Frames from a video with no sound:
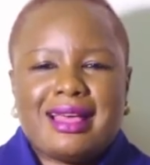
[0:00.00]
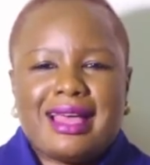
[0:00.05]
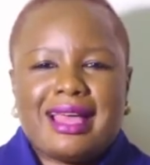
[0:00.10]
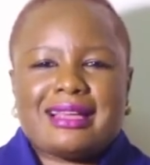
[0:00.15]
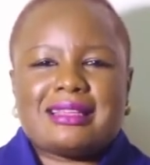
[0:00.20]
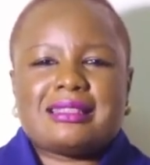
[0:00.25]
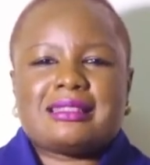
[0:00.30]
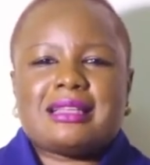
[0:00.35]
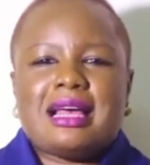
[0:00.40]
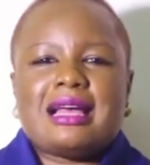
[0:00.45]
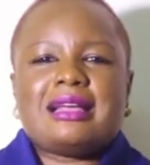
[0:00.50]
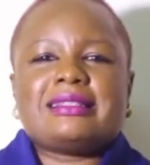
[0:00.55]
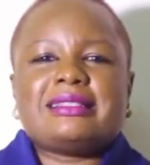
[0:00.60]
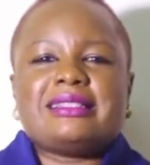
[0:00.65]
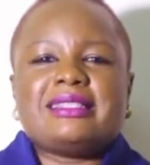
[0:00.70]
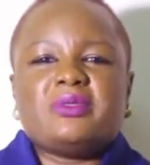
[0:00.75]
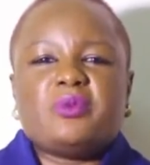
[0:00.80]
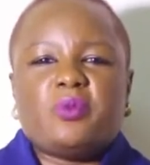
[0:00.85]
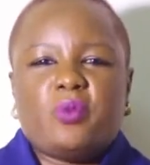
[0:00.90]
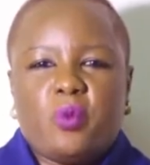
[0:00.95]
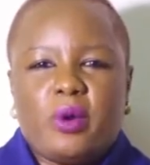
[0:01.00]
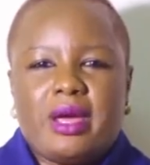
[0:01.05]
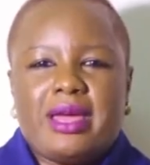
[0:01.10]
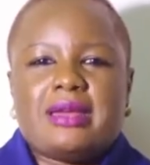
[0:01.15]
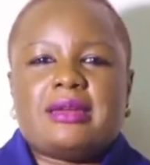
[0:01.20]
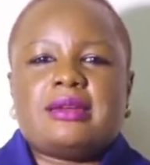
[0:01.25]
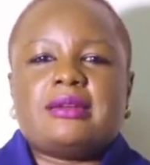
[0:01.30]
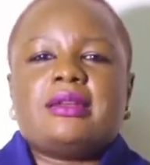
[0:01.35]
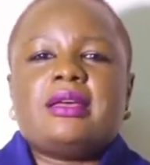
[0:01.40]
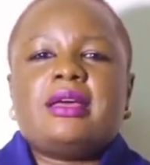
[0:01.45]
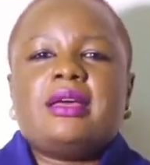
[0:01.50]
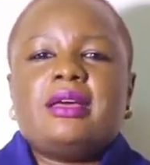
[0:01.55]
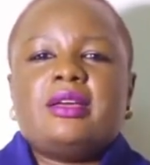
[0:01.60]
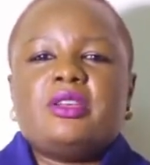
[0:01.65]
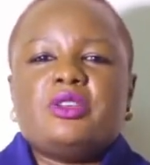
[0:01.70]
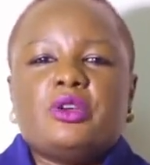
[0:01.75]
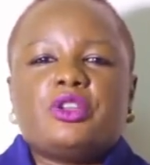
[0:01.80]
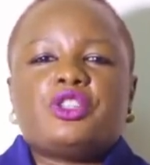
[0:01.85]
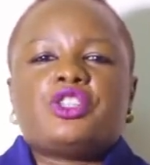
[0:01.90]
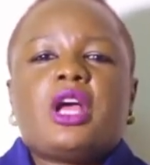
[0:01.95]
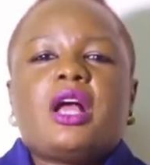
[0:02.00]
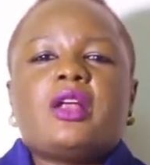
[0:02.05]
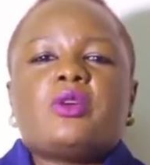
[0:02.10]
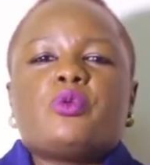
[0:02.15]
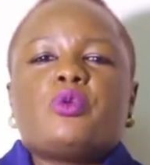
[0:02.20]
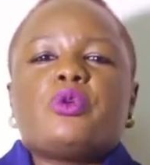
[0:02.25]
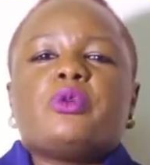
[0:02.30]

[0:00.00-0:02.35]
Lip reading: exactly when your child